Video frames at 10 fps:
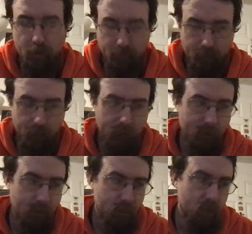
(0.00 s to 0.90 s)

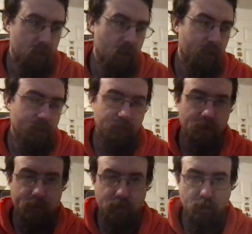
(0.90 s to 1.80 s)
reversions of
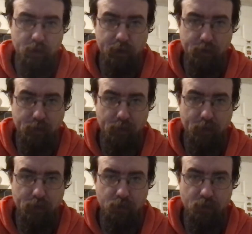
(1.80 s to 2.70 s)
previous Zelda titles for the
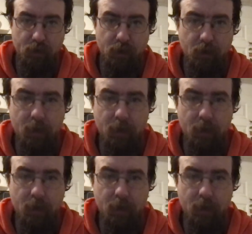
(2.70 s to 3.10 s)
anniversary.